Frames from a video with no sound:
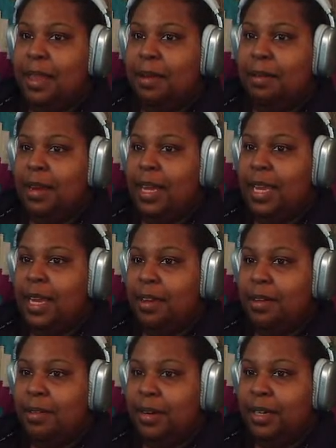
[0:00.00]
right hand
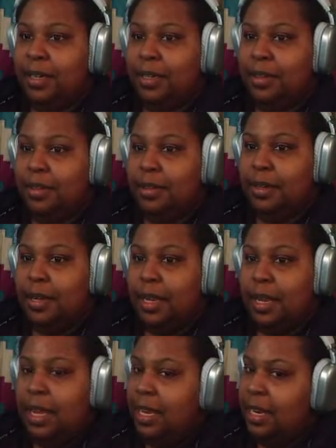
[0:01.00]
corner,
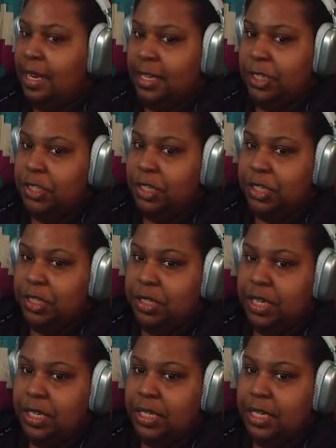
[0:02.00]
and it is structured
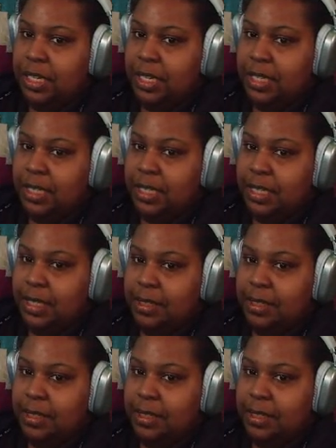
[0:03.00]
as a list.